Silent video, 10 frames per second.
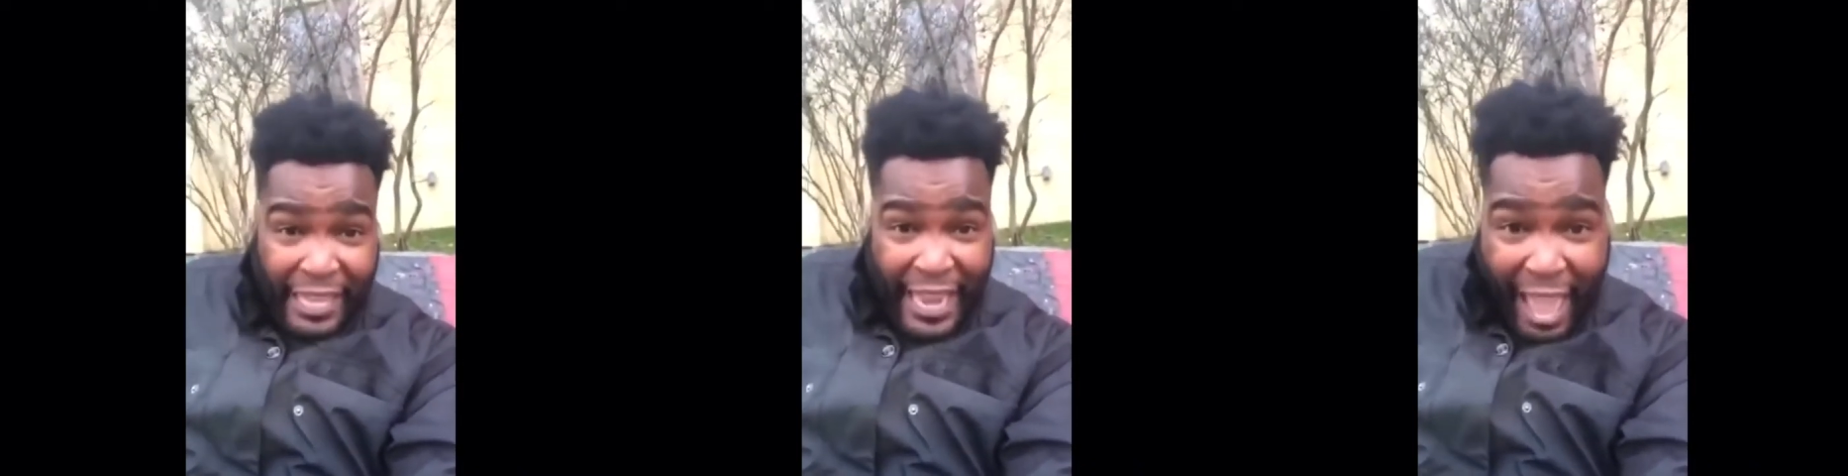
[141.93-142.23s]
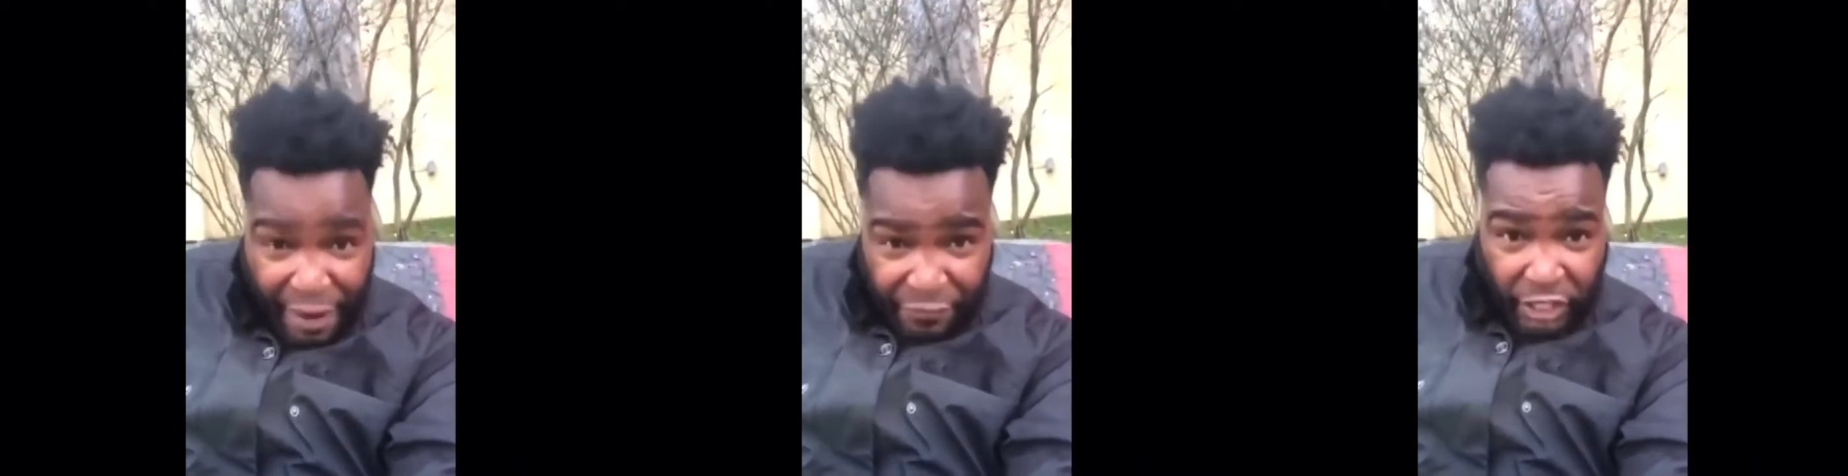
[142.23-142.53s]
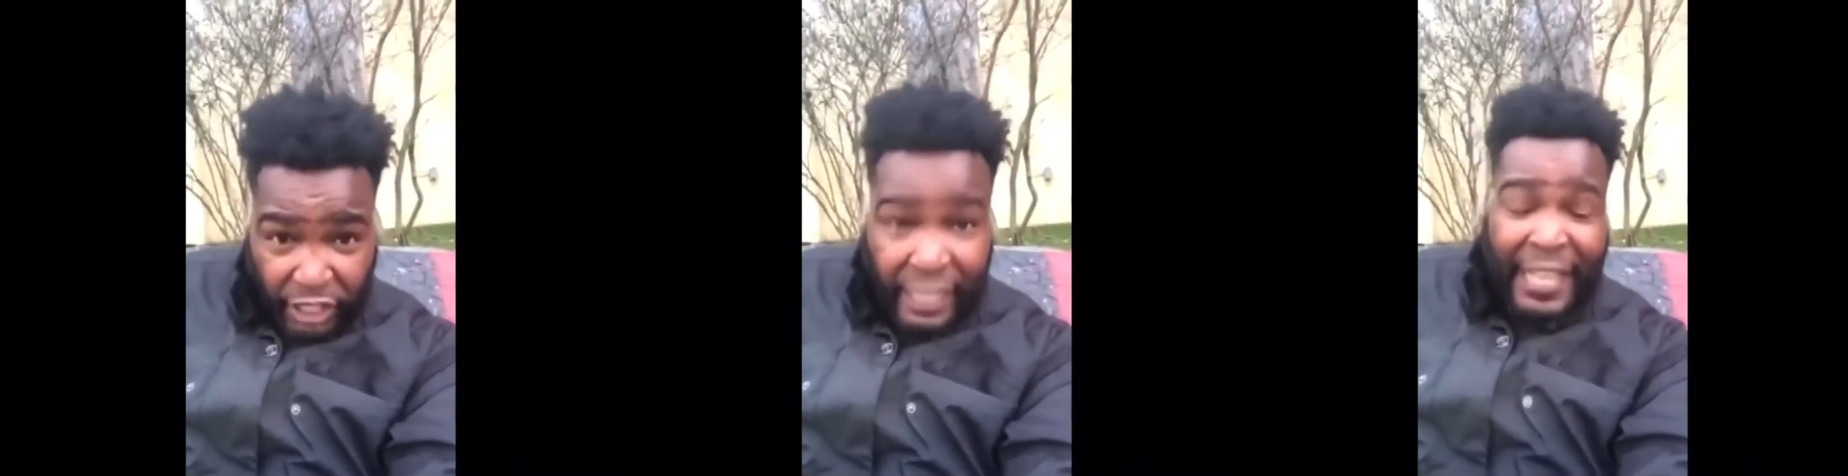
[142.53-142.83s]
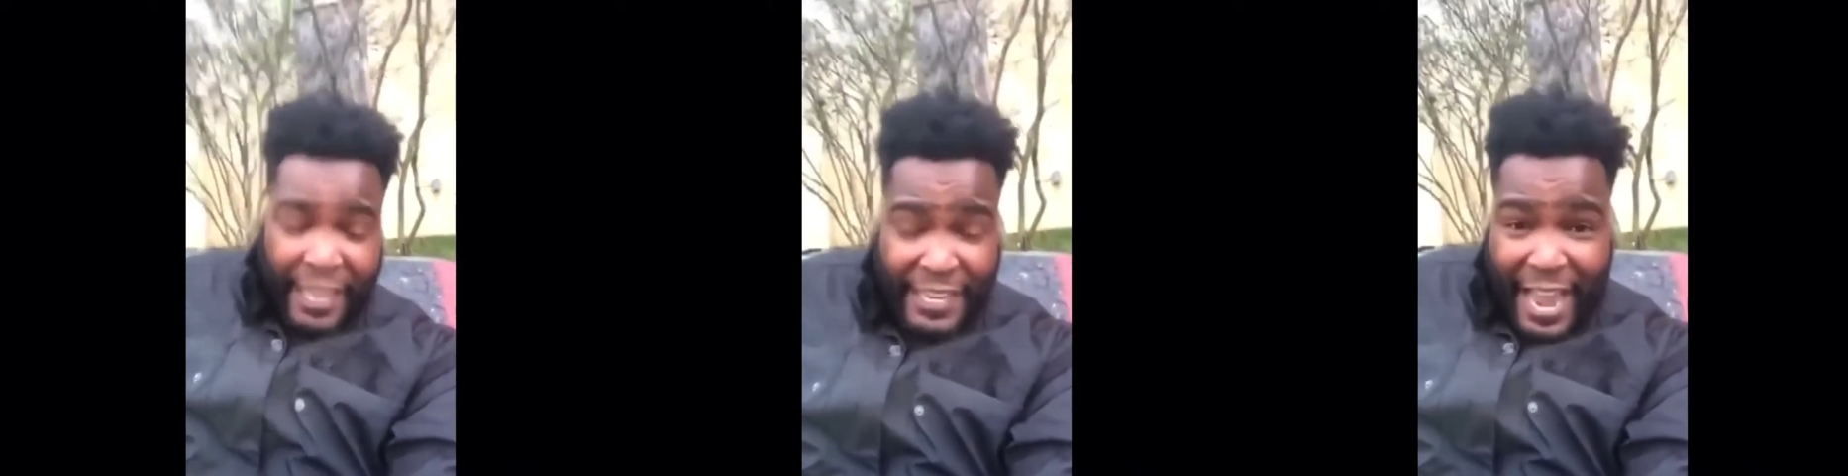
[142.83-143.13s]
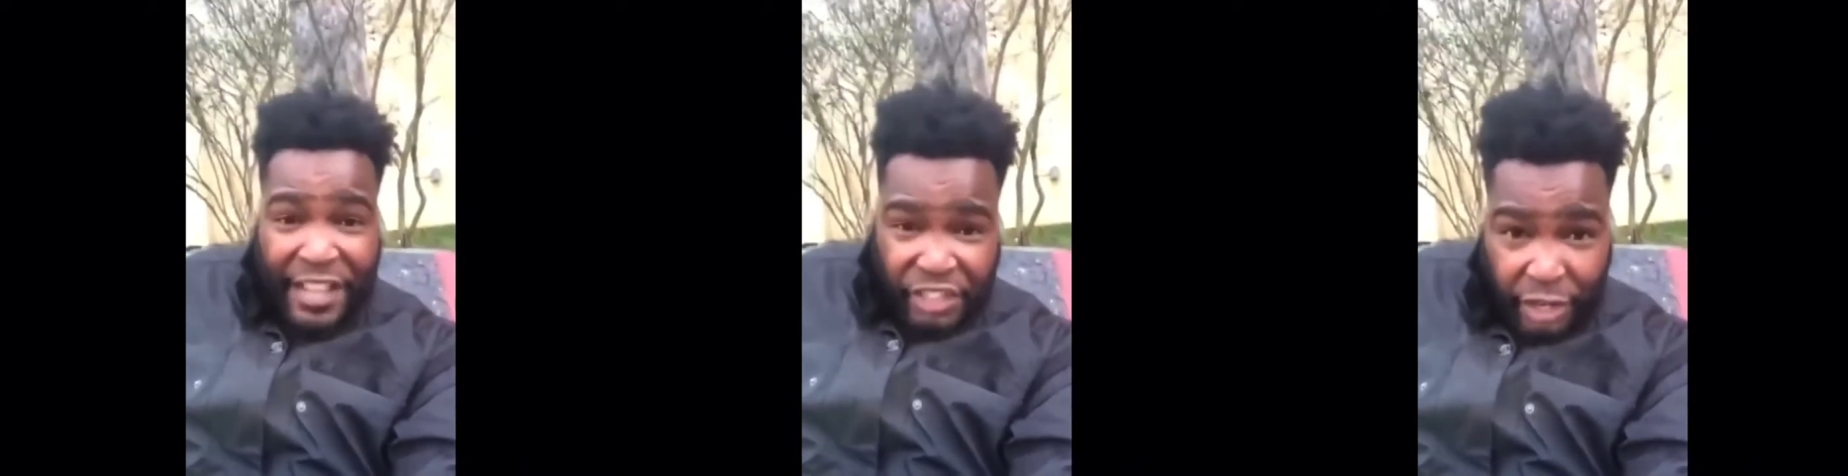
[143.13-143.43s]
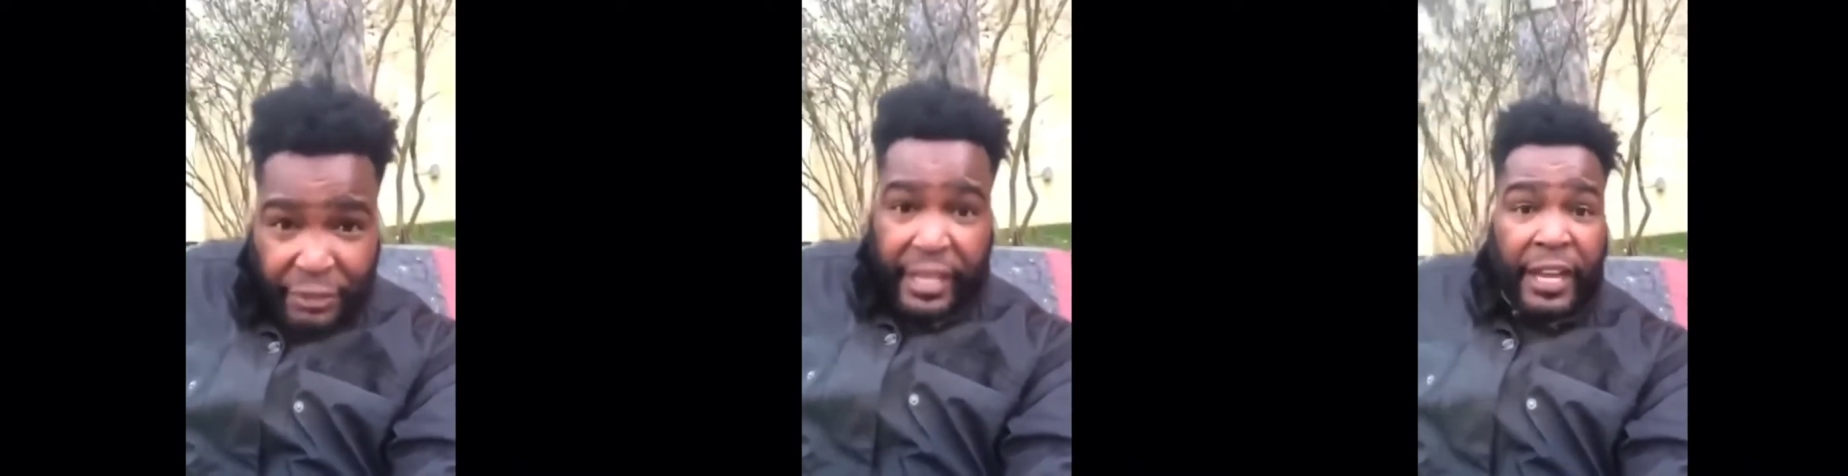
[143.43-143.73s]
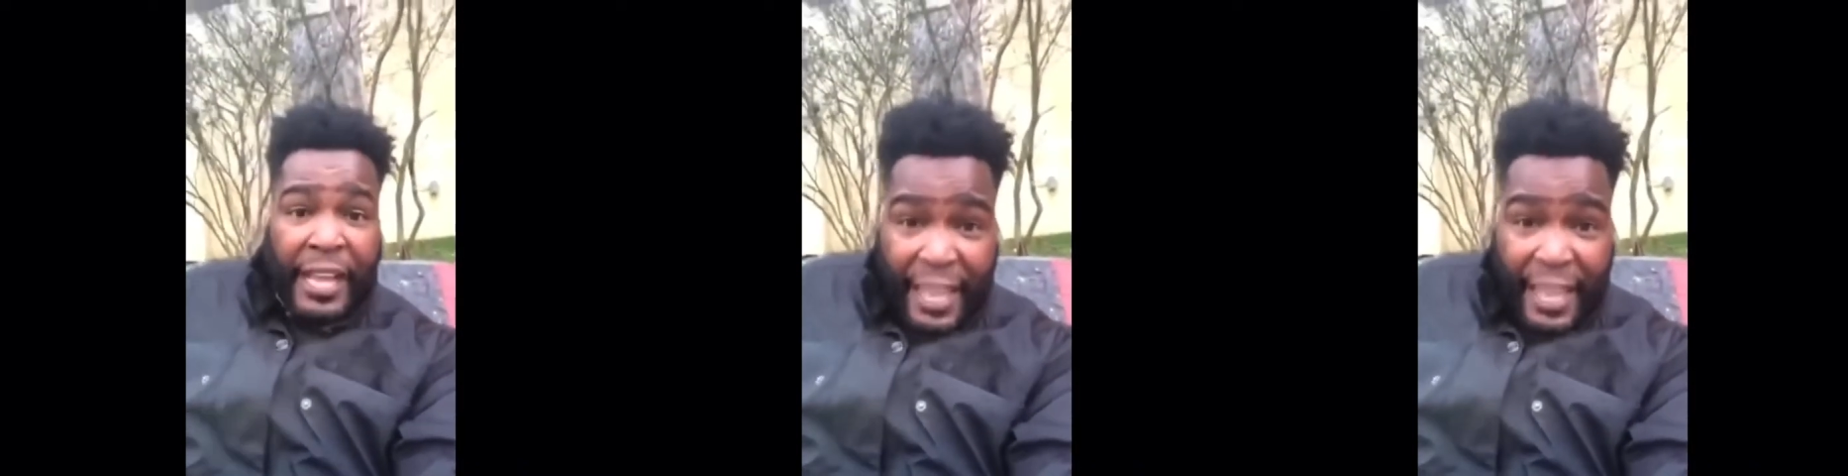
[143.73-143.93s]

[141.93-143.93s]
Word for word: In Africa, in Nigeria,